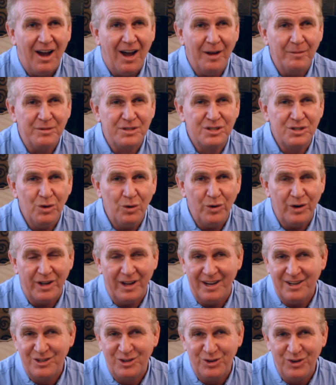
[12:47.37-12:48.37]
"I'm sorry,
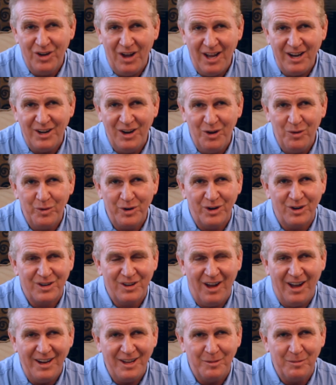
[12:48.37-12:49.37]
I do not know where your
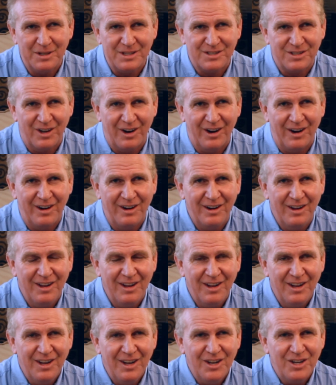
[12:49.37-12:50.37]
documents are."
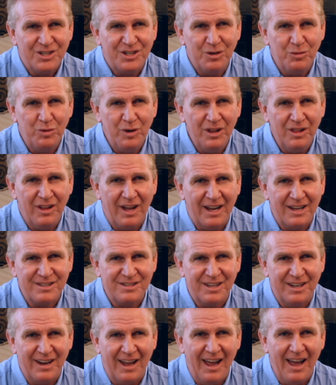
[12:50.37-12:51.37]
She realized
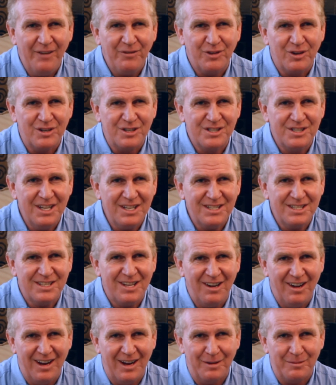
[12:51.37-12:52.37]
that after 6
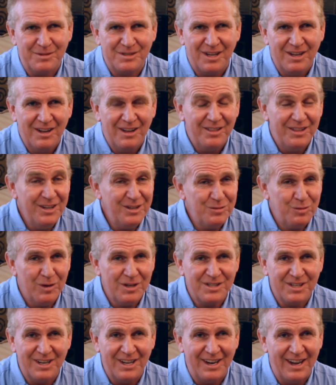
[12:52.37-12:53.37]
times, this
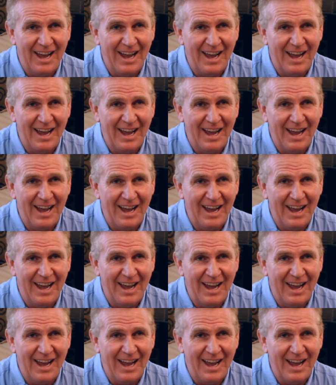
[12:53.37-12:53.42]
wasn't an